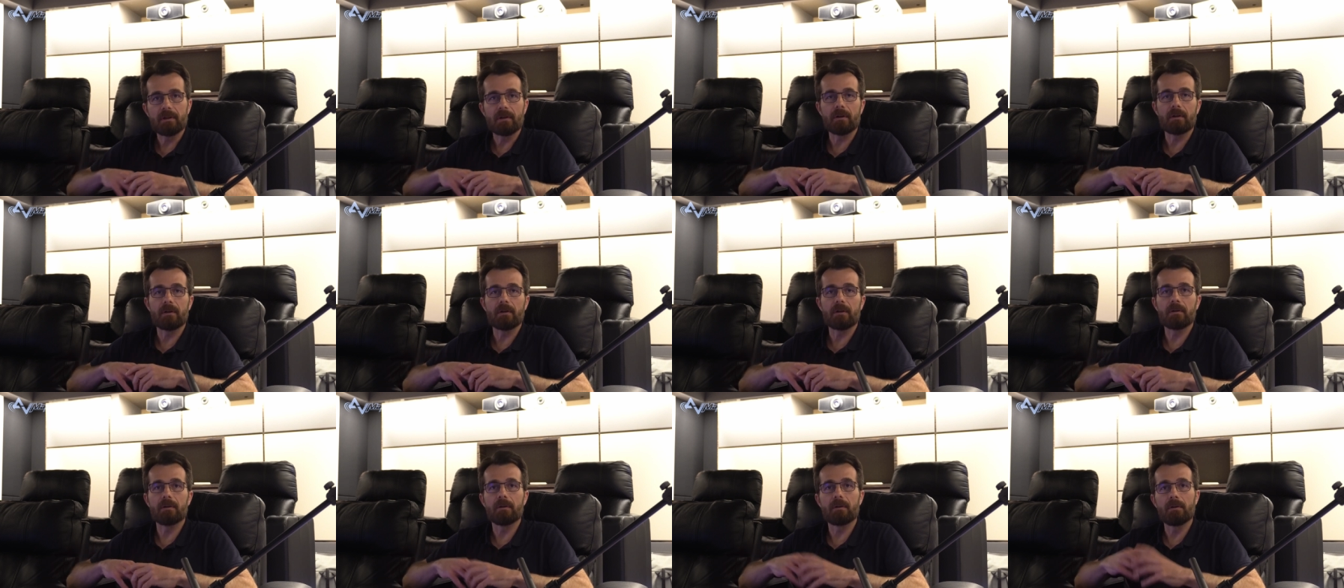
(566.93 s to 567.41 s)
uh,
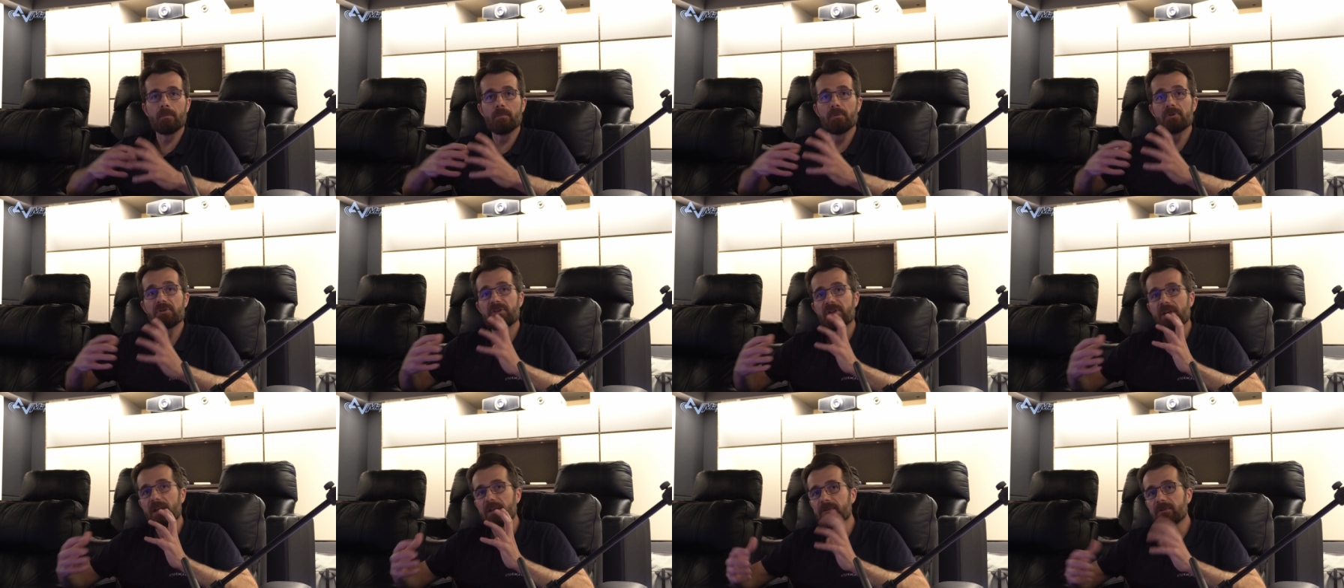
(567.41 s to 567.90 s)
uh,
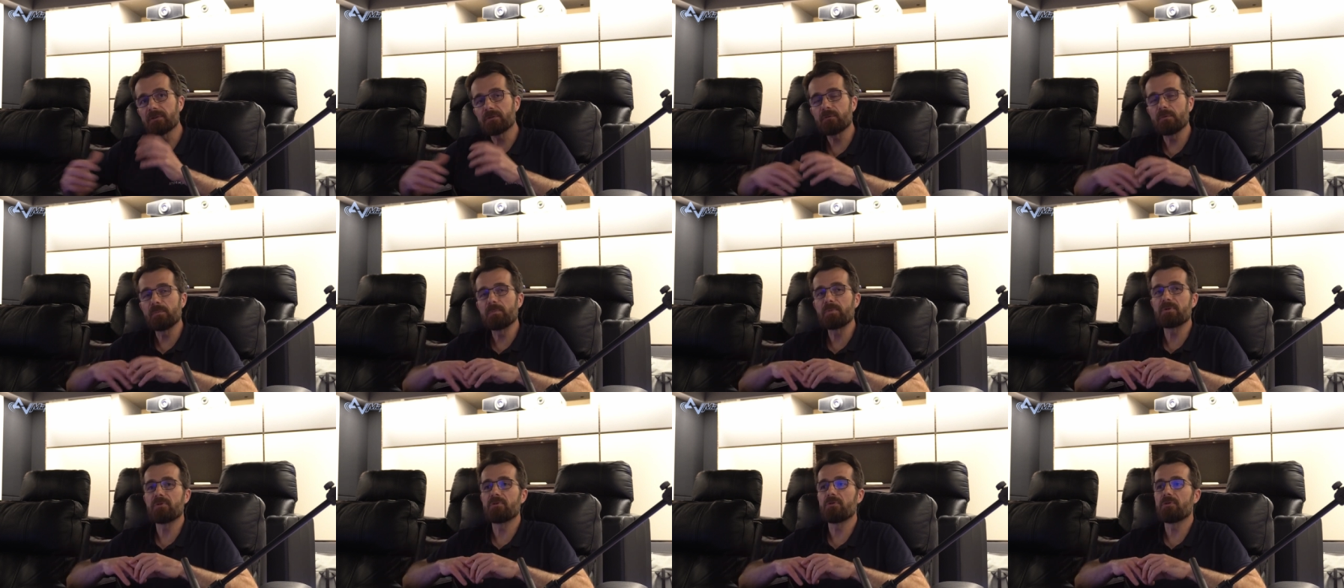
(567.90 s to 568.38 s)
homogeneous
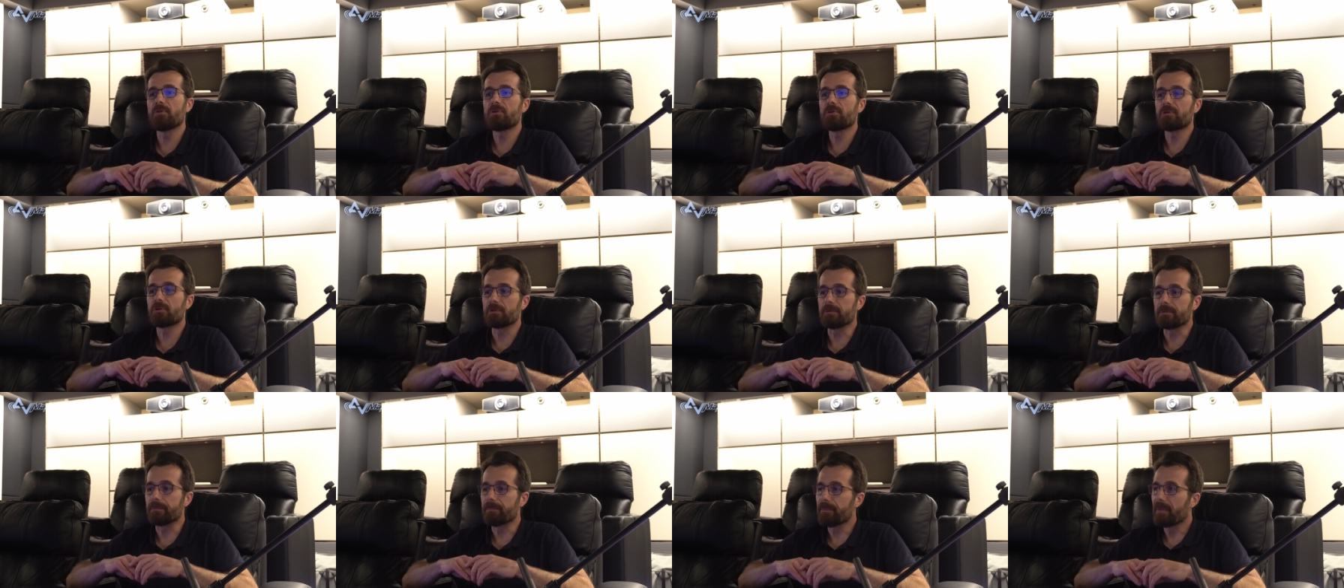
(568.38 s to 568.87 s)

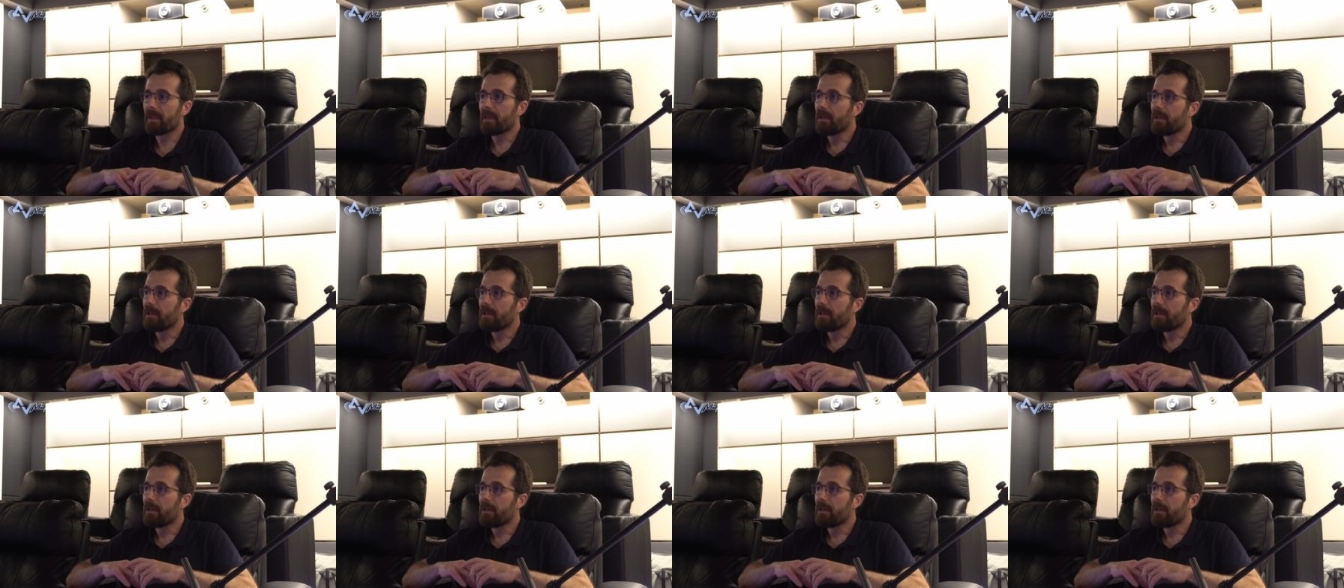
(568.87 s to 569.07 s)
reproduction.